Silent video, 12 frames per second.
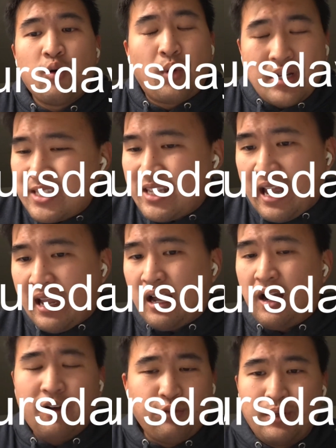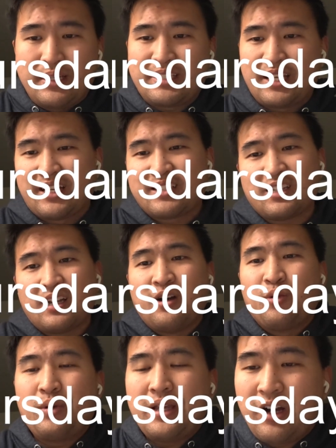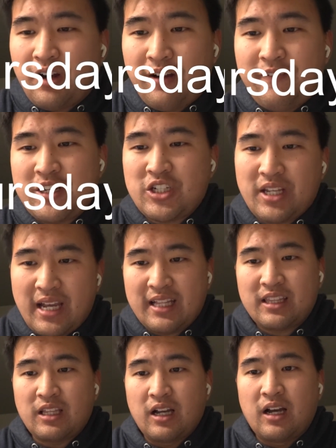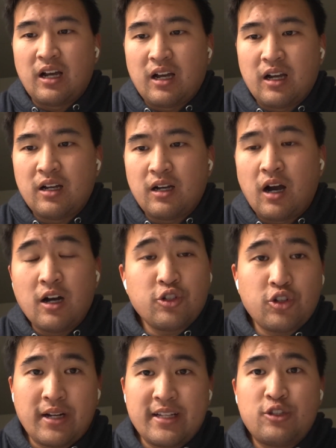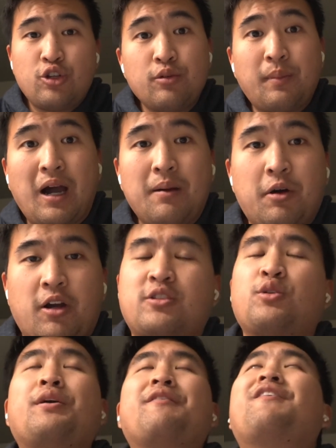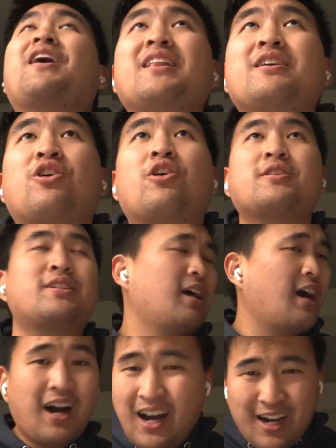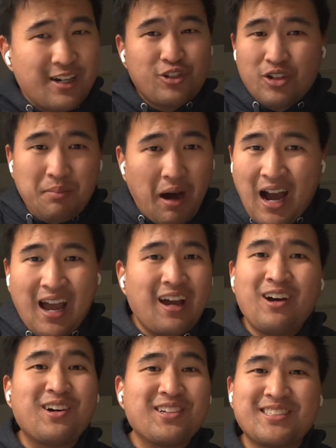Wednesday of week 6, we are officially at the 102 mile mark, so we finally crossed 100 miles.